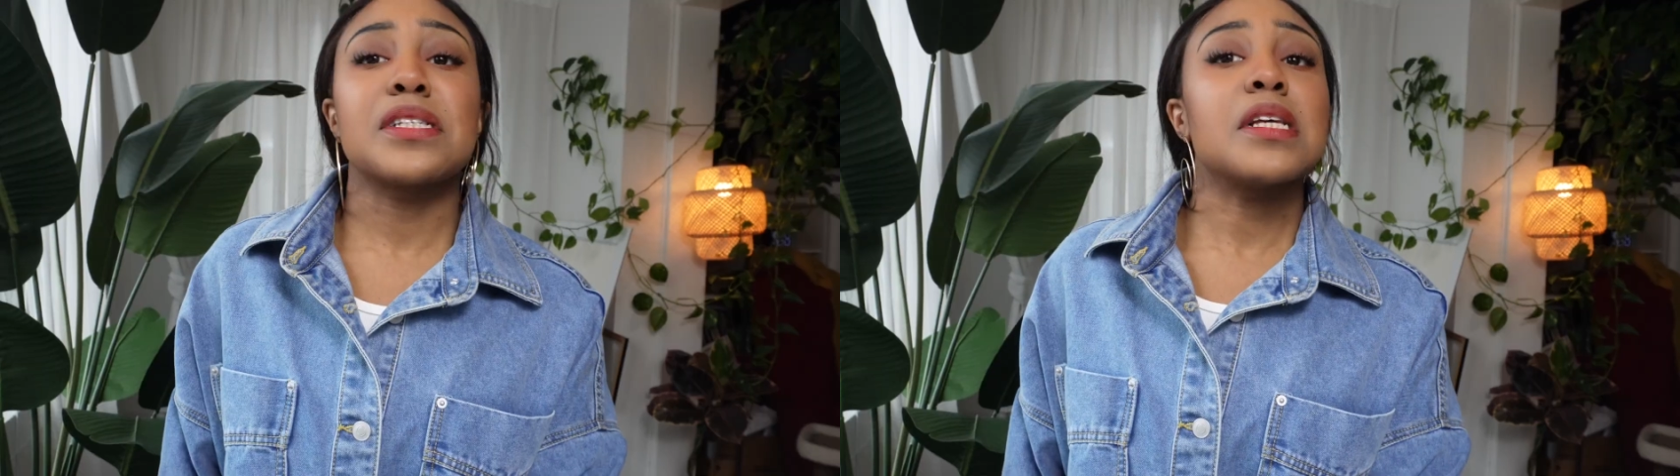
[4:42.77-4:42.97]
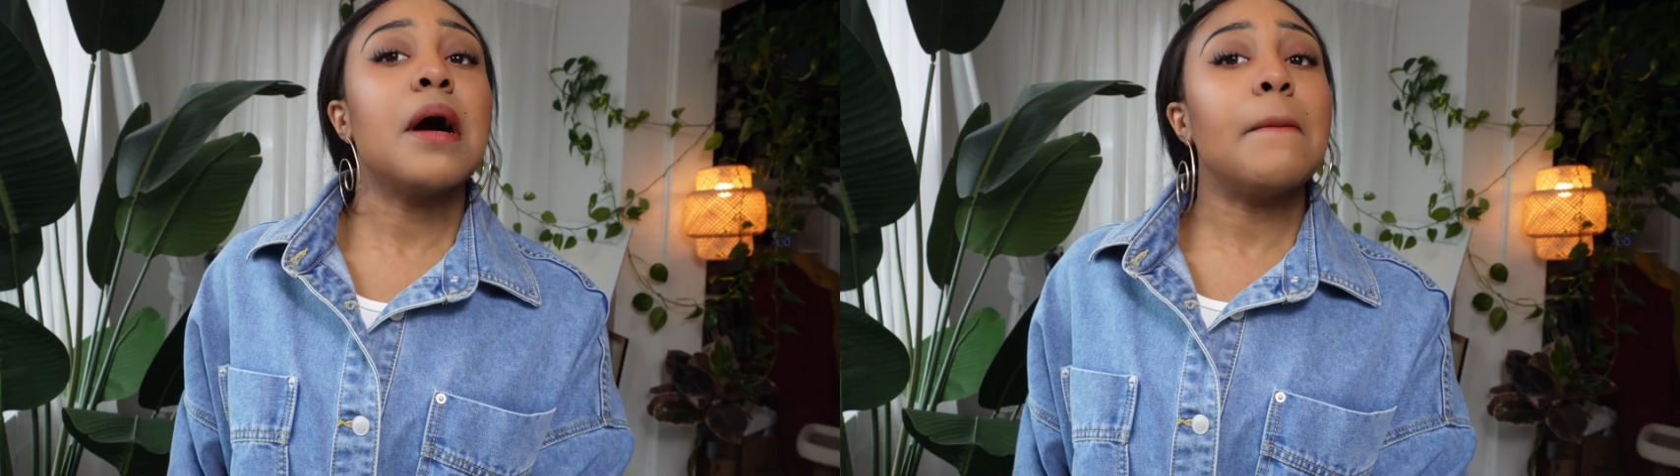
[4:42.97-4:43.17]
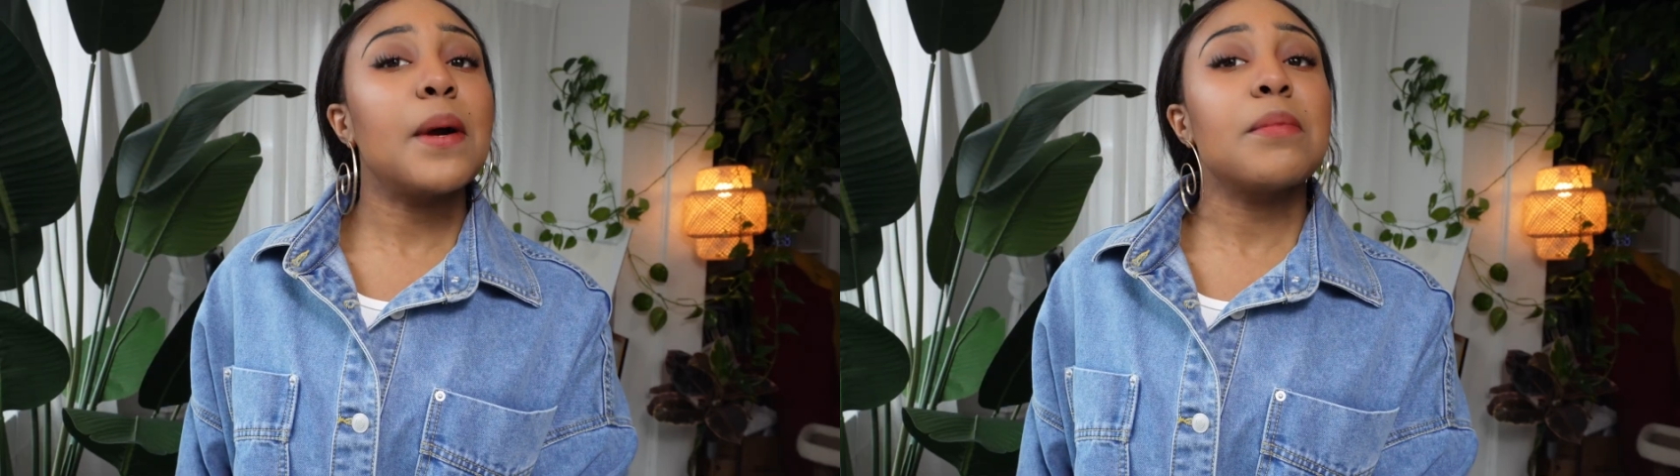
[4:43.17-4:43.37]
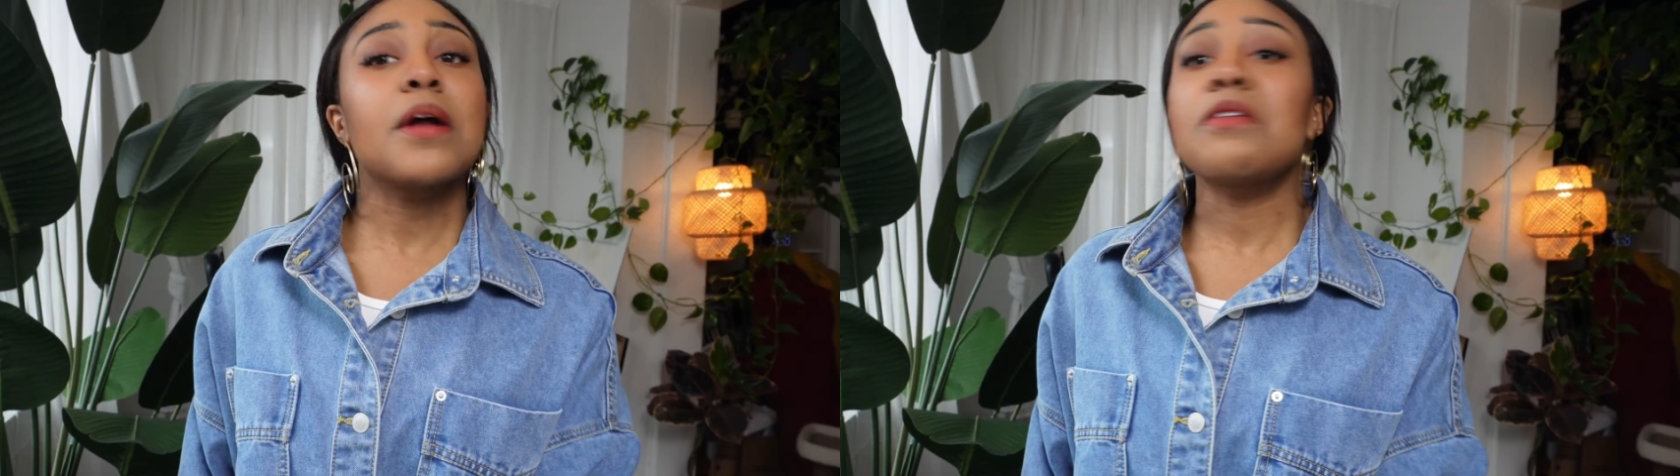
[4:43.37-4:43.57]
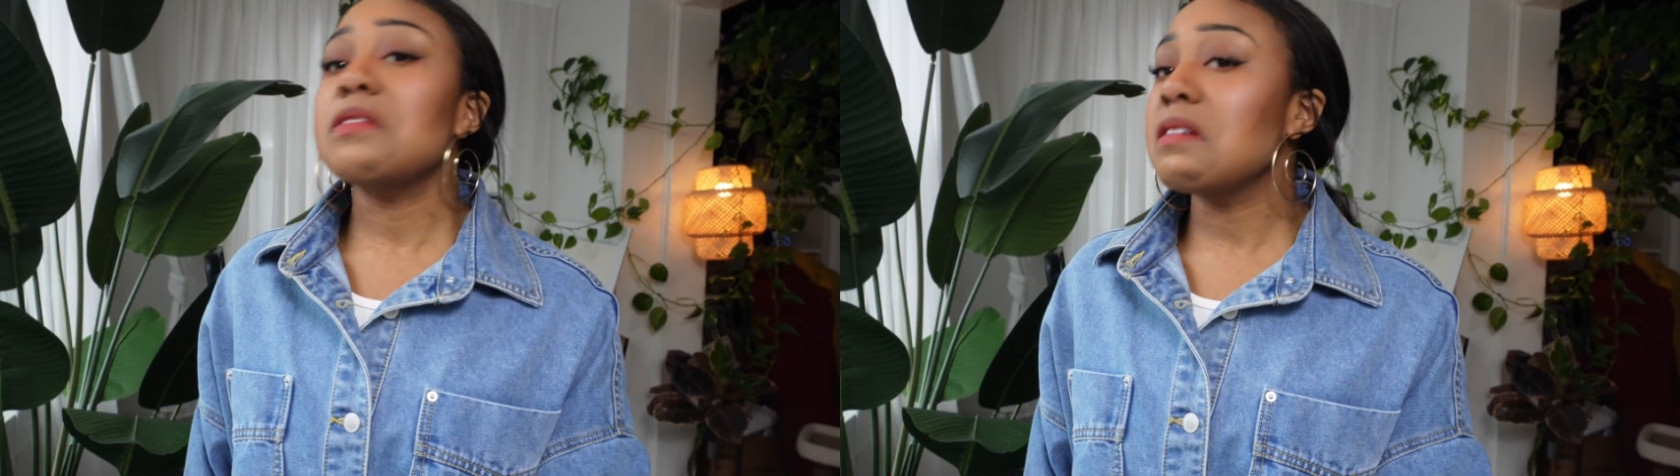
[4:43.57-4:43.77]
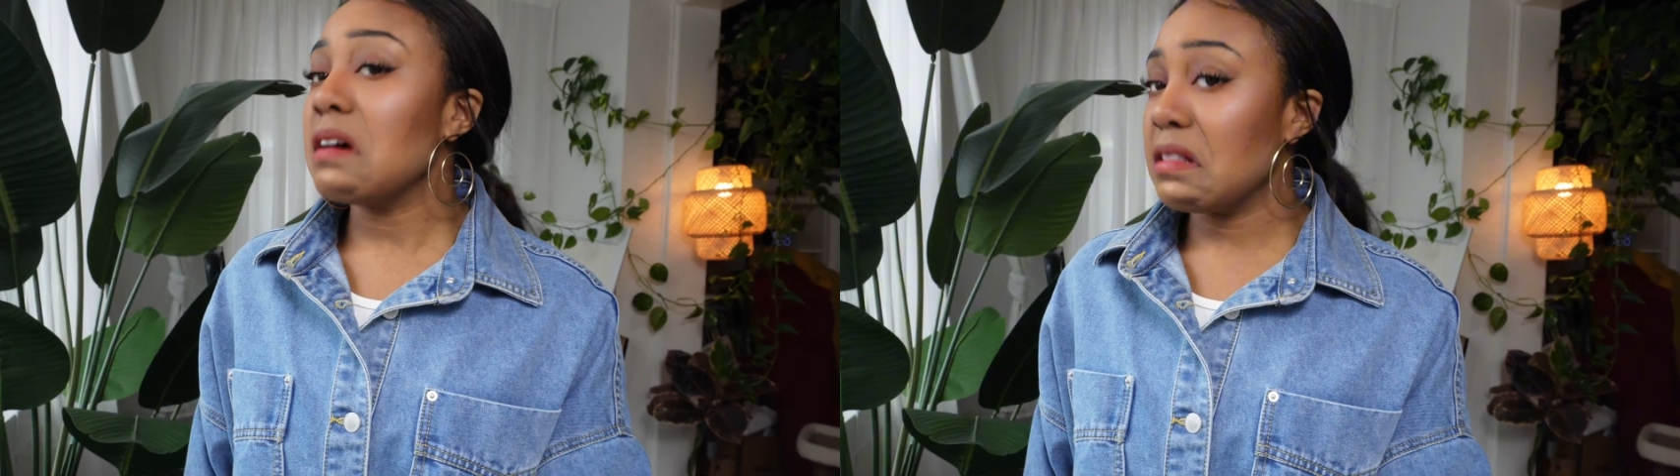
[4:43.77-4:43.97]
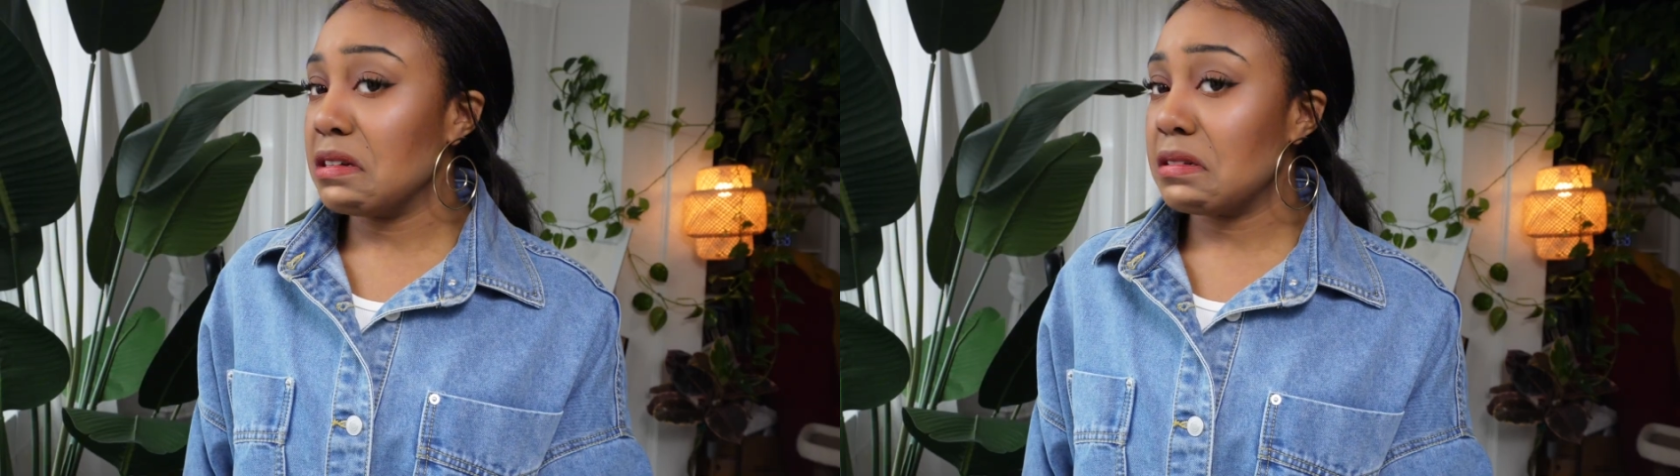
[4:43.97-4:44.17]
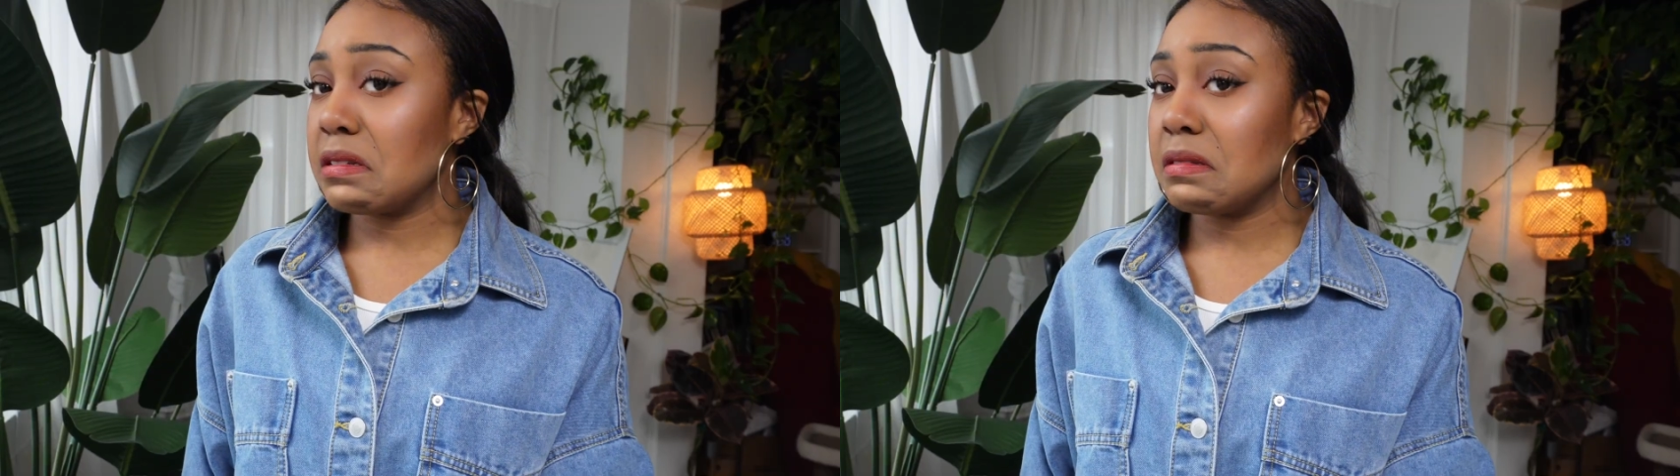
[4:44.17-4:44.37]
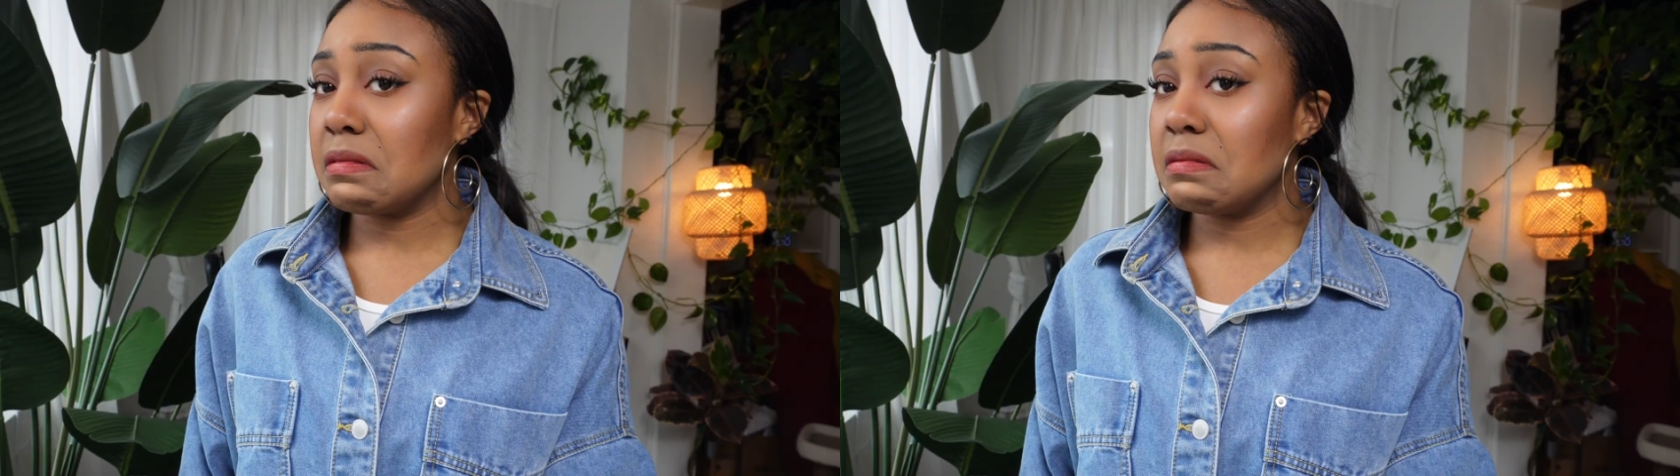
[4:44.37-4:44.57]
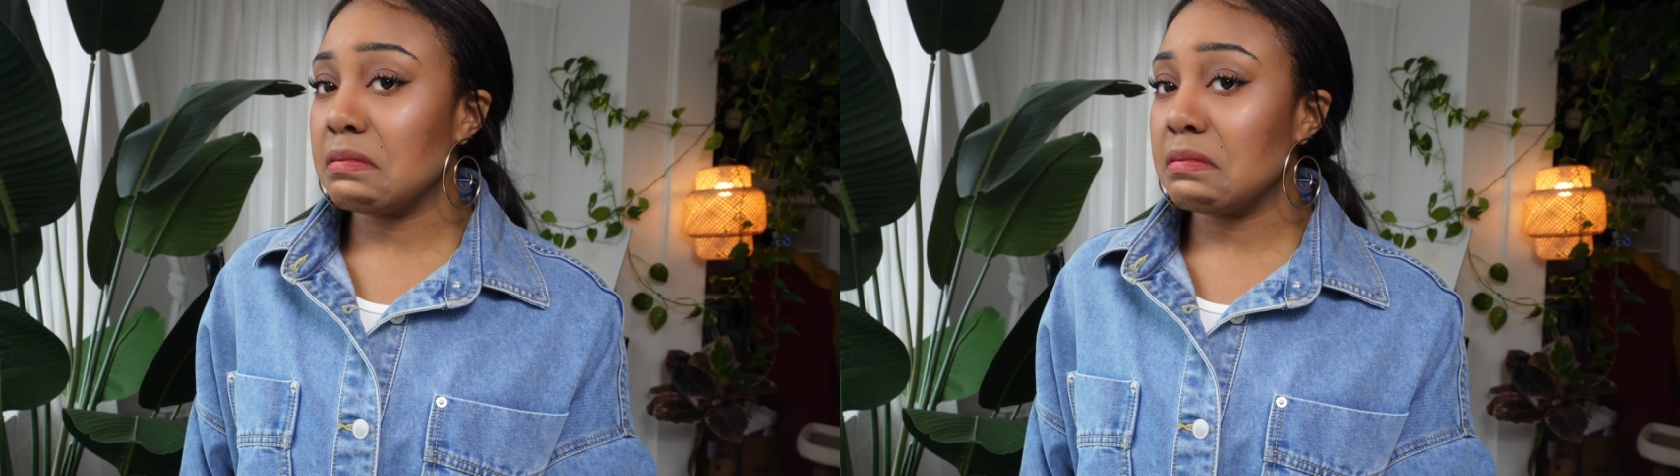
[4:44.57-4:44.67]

Some are better than others.